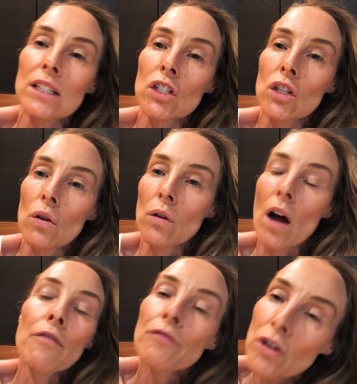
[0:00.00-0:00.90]
is to go to
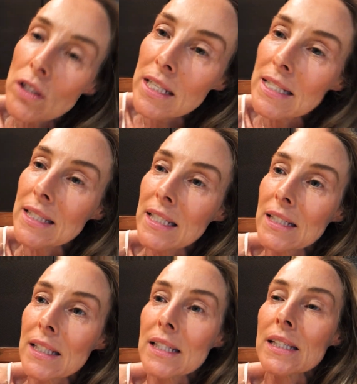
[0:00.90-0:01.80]
God. First
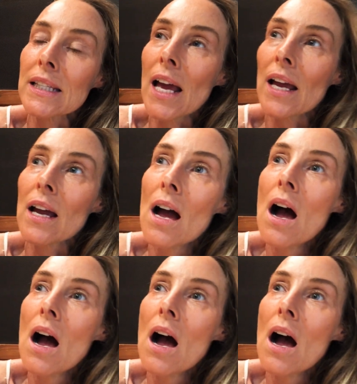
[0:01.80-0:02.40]
instinct is to say,